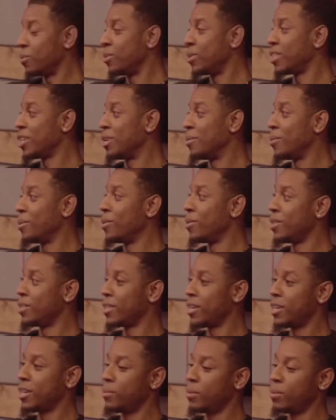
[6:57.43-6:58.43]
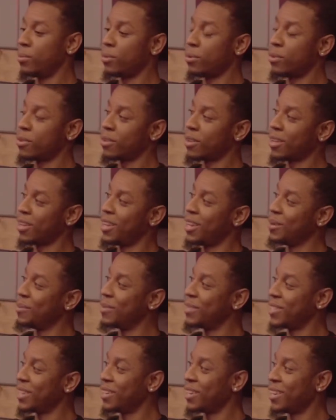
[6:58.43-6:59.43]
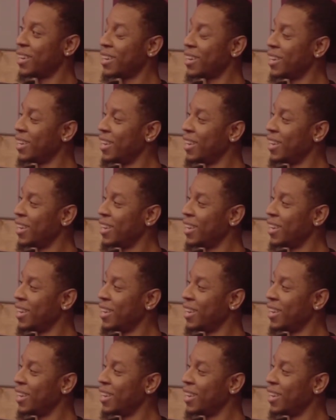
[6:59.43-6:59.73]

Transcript: wish that on my worst enemy, bro. Let me tell you that.